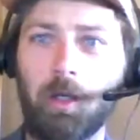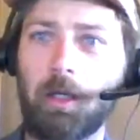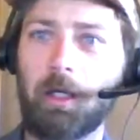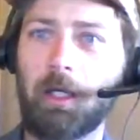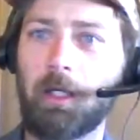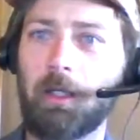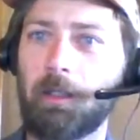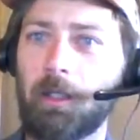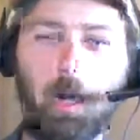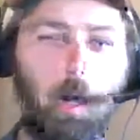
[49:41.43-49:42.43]
I
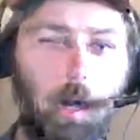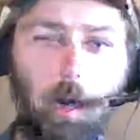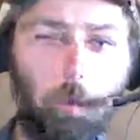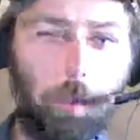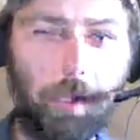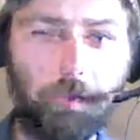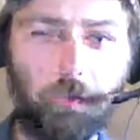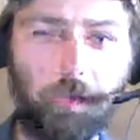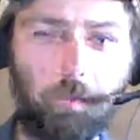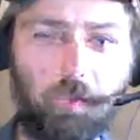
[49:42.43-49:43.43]
hope I
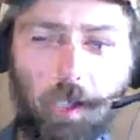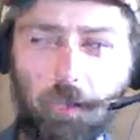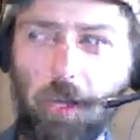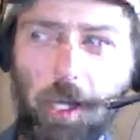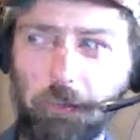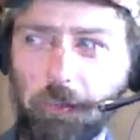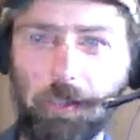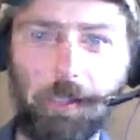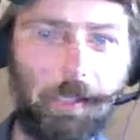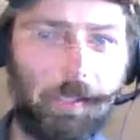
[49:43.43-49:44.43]
answered them
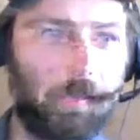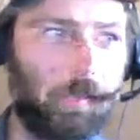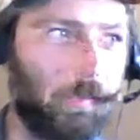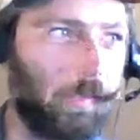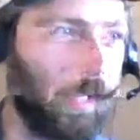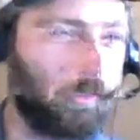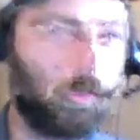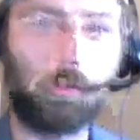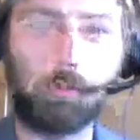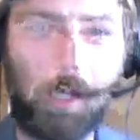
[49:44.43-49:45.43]
satisfactorily and not
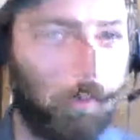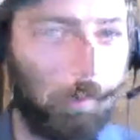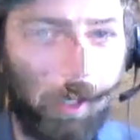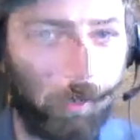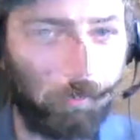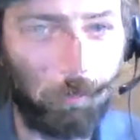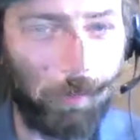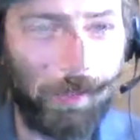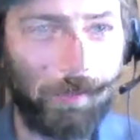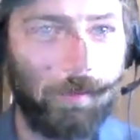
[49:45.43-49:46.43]
too roundabout of a
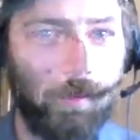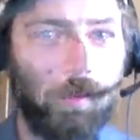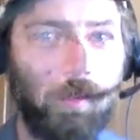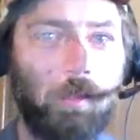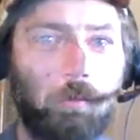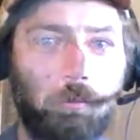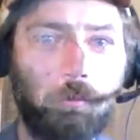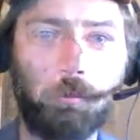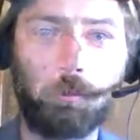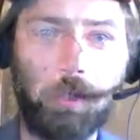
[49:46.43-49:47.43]
way.
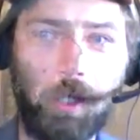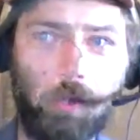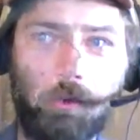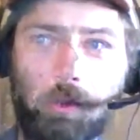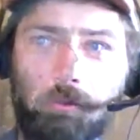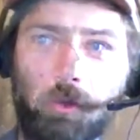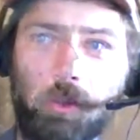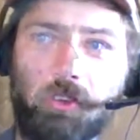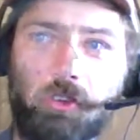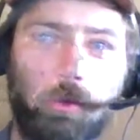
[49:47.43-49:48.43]
We are looking forward
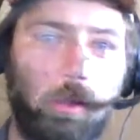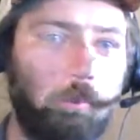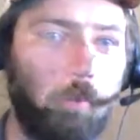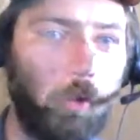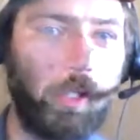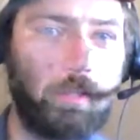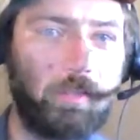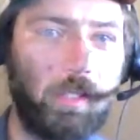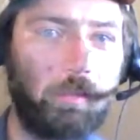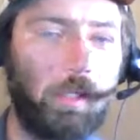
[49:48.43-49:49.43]
to doing more
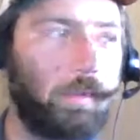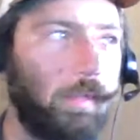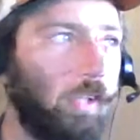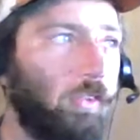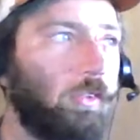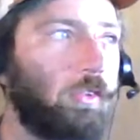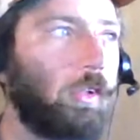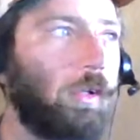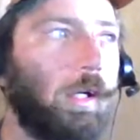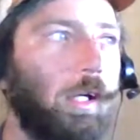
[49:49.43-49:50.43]
content like this.
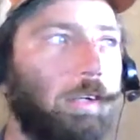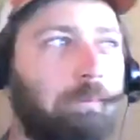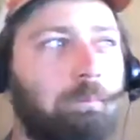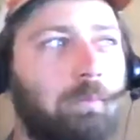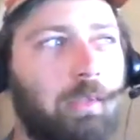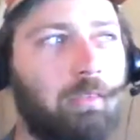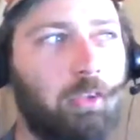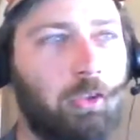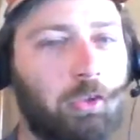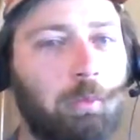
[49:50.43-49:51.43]
In the
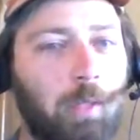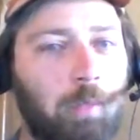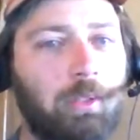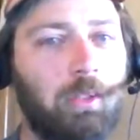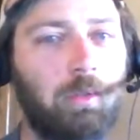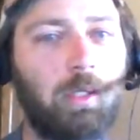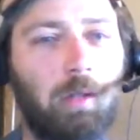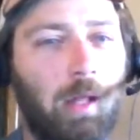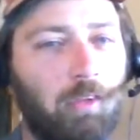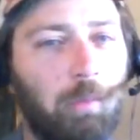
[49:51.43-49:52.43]
future, we'll probably,
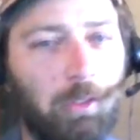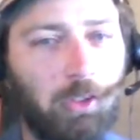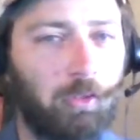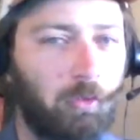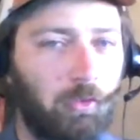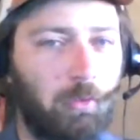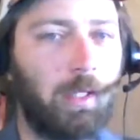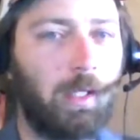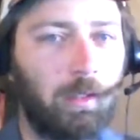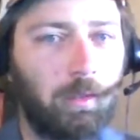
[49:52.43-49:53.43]
as I mentioned towards the
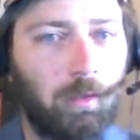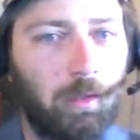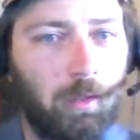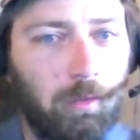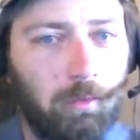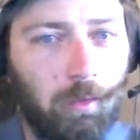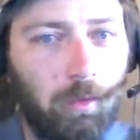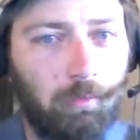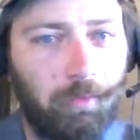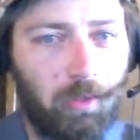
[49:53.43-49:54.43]
beginning
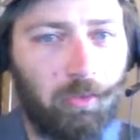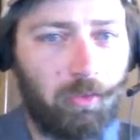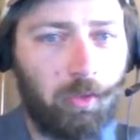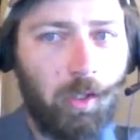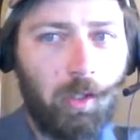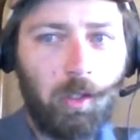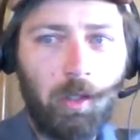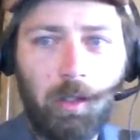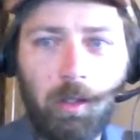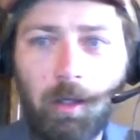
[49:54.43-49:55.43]
of this,
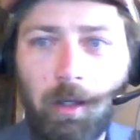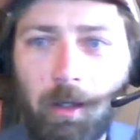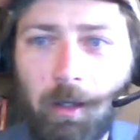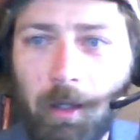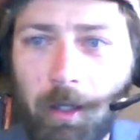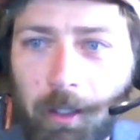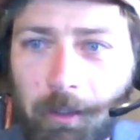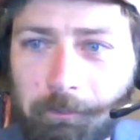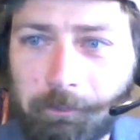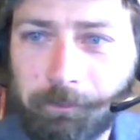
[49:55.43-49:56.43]

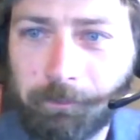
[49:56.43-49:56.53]
we've